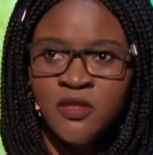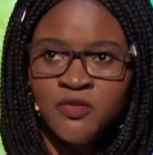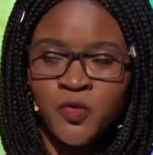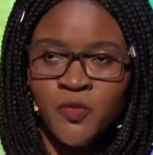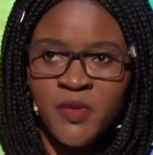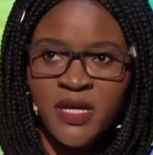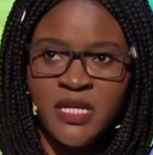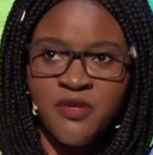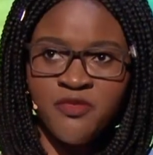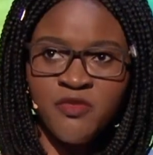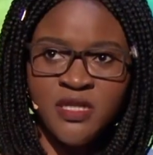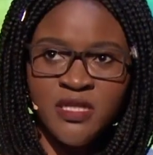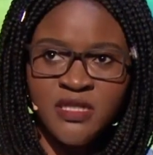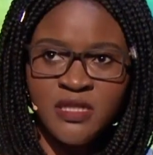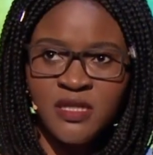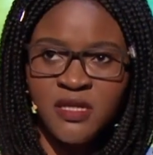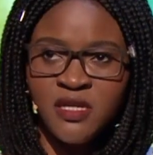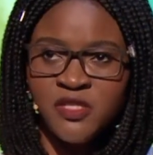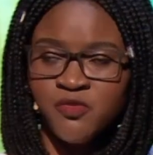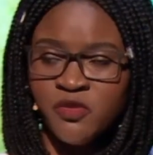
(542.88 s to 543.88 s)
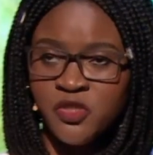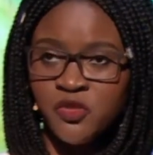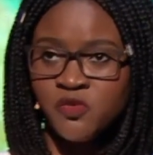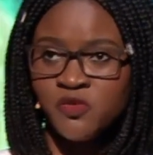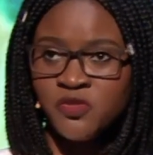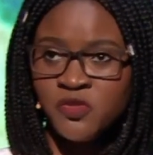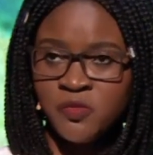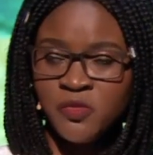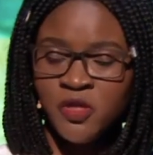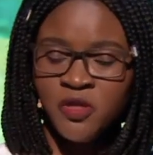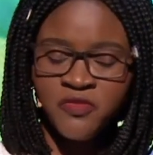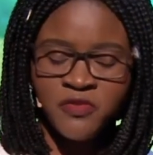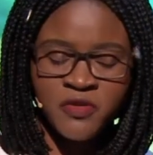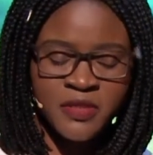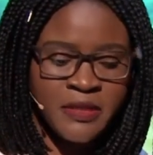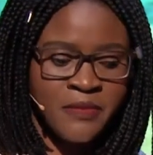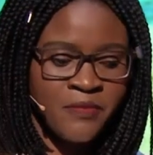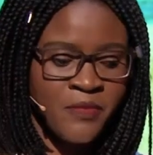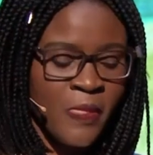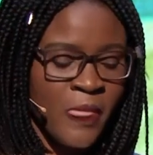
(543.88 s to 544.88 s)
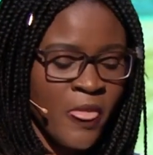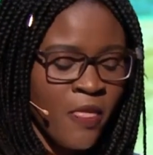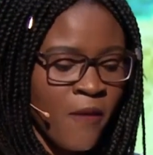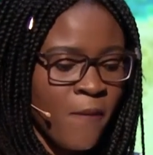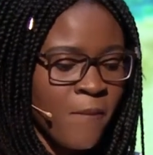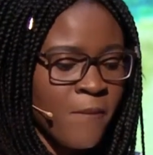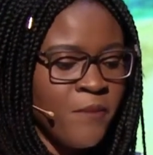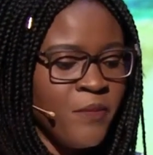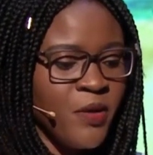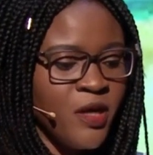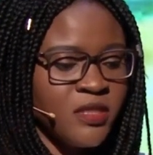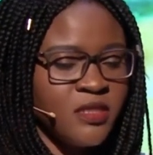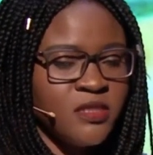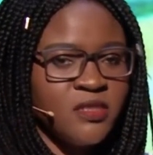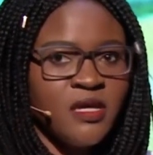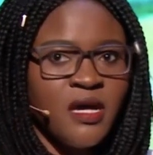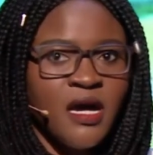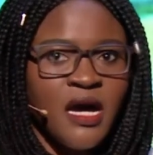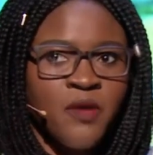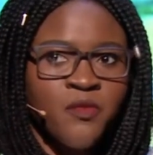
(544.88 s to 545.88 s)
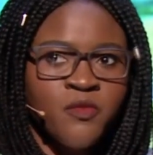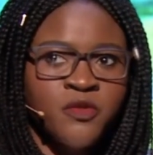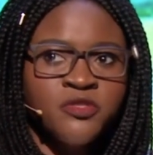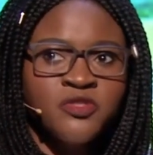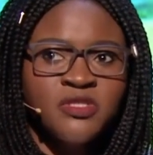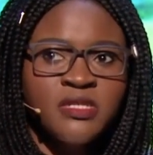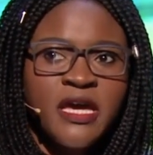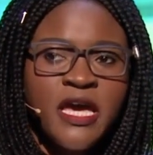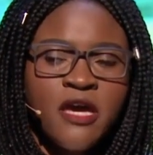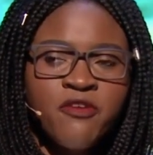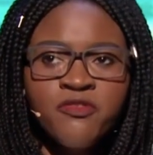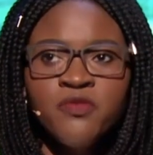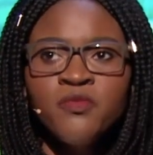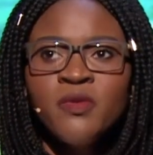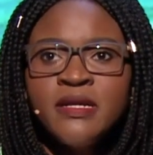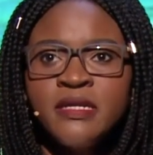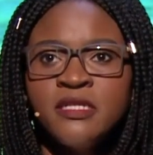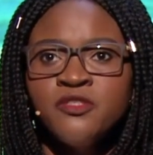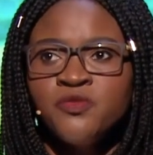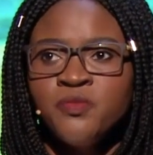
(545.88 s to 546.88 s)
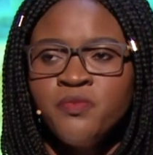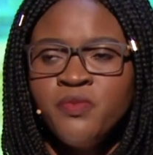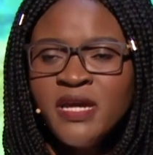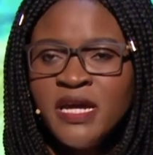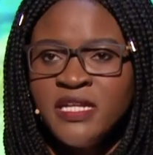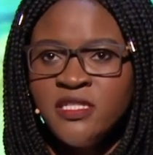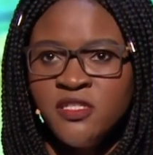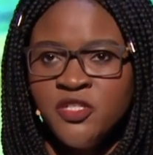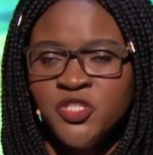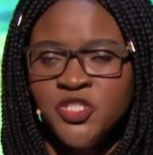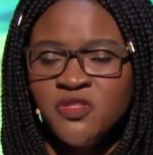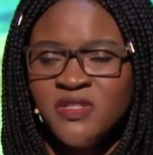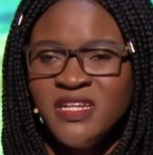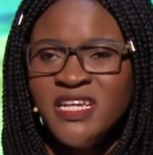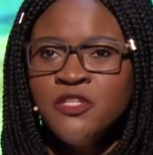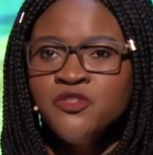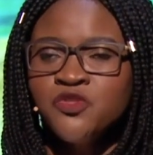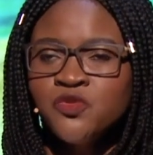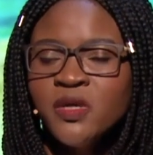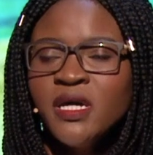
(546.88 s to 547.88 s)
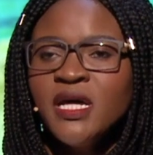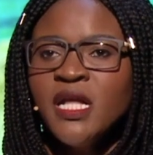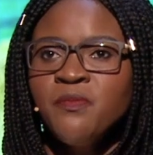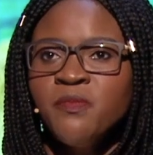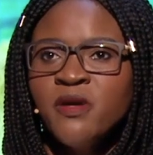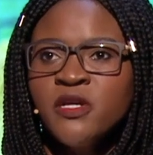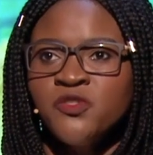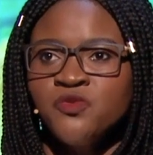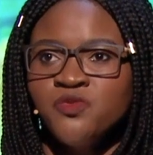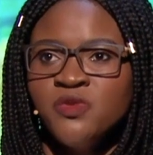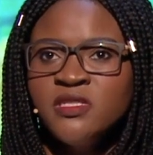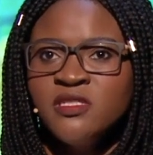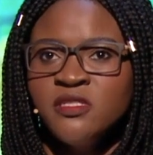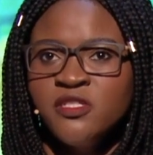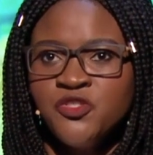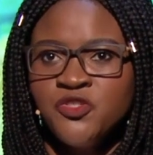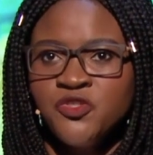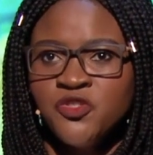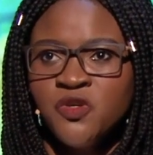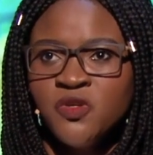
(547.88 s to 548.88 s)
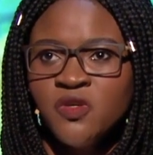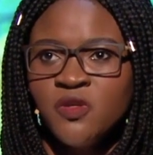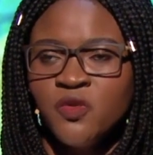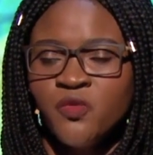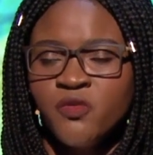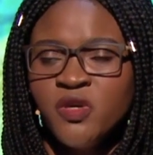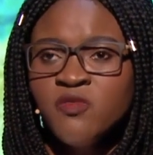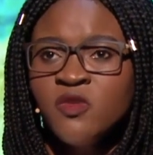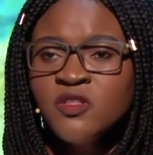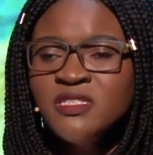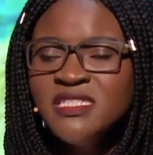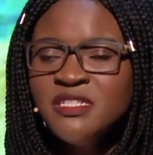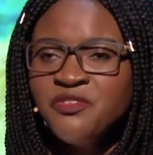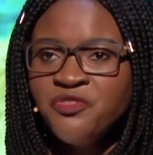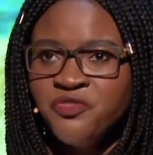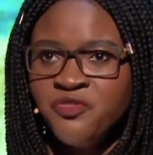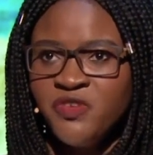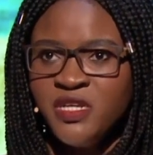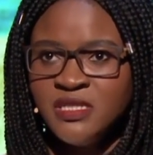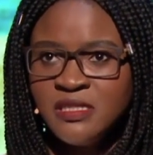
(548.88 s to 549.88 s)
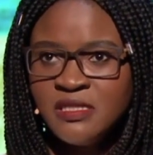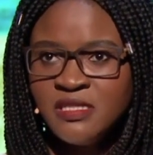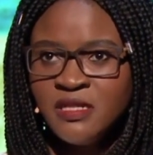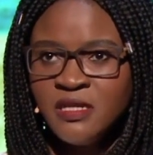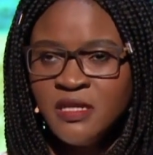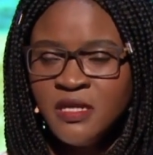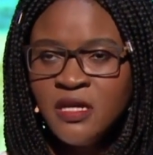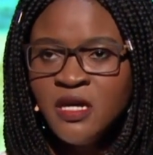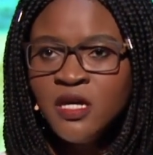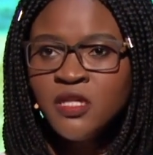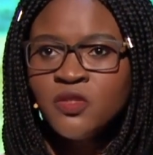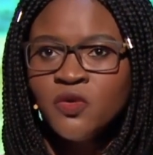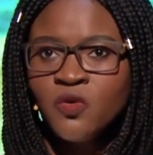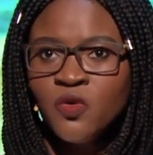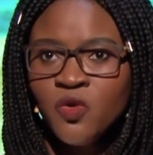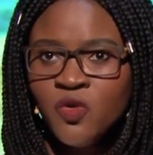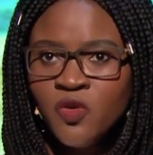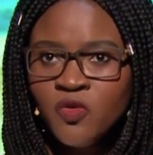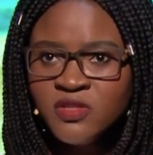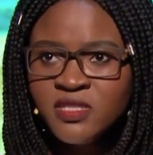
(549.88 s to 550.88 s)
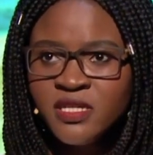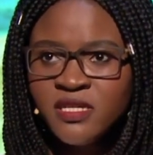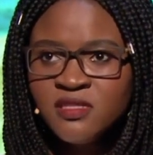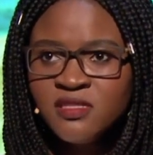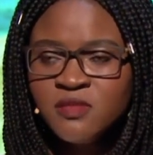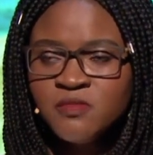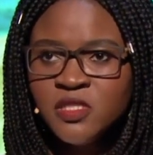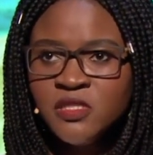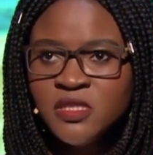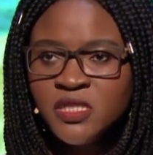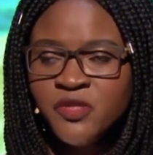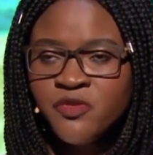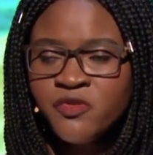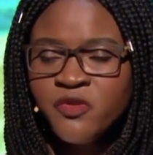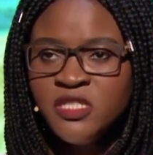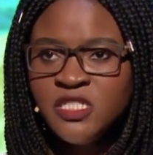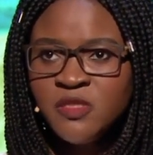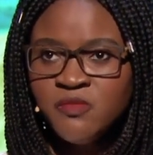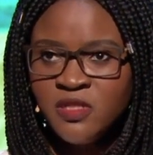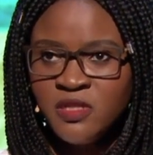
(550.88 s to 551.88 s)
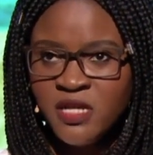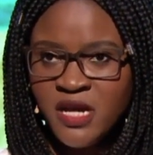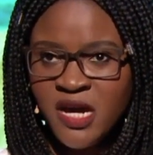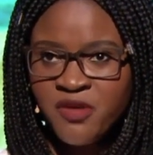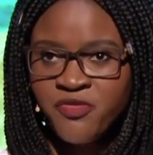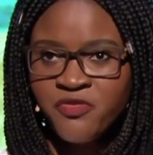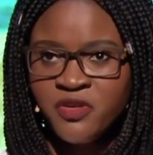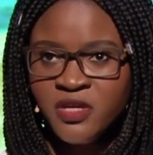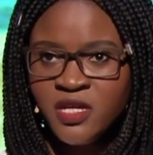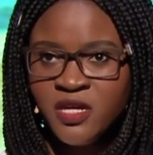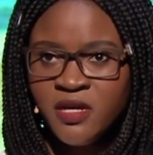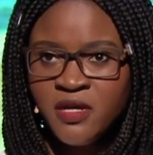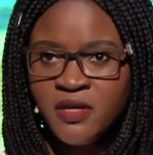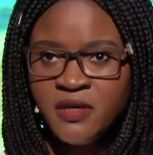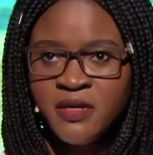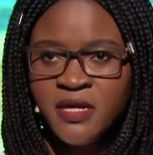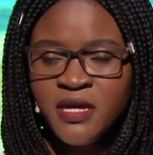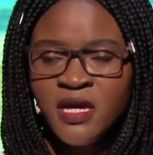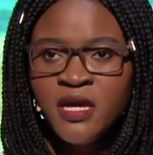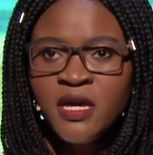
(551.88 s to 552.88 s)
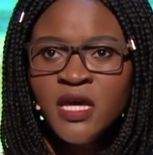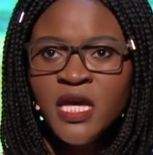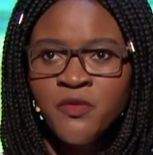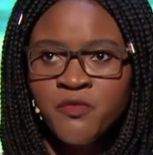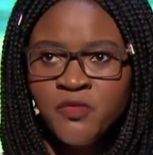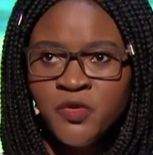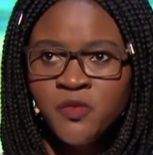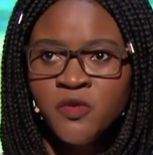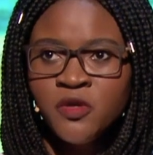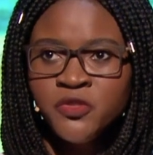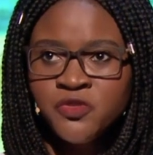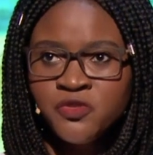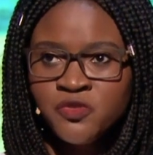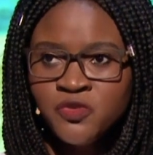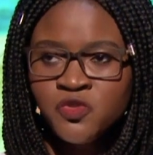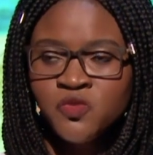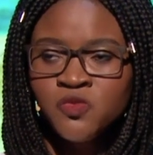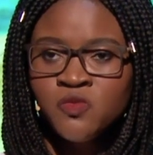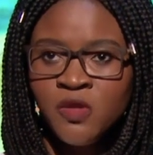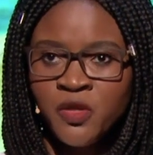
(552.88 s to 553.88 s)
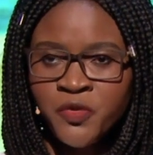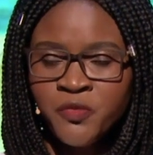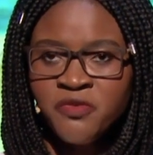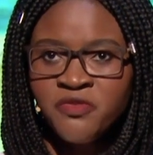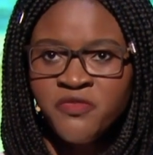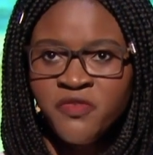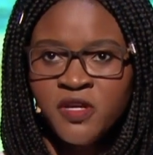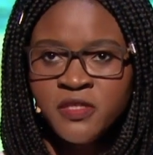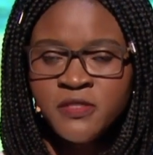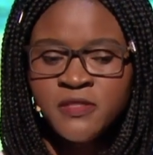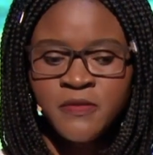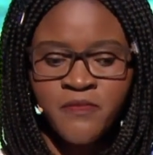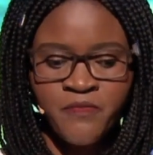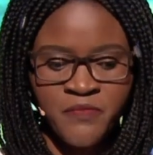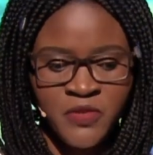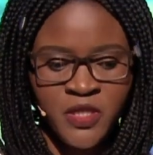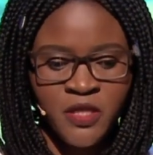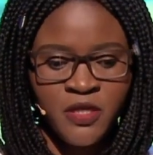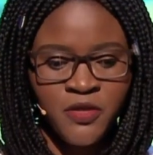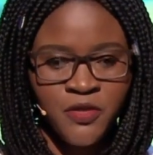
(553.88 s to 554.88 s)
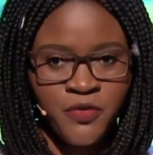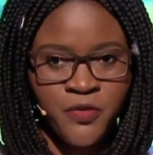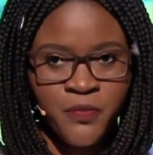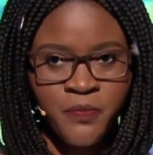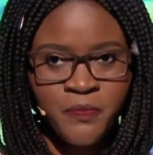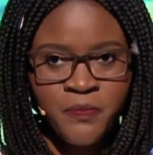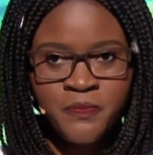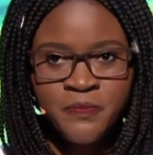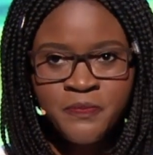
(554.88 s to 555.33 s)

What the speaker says: nobody really cares, we are too small for them, but I want everybody to pay attention and to help us win this struggle. We will defeat the oldest military regime in Africa, and we want you to work with us. Thank you.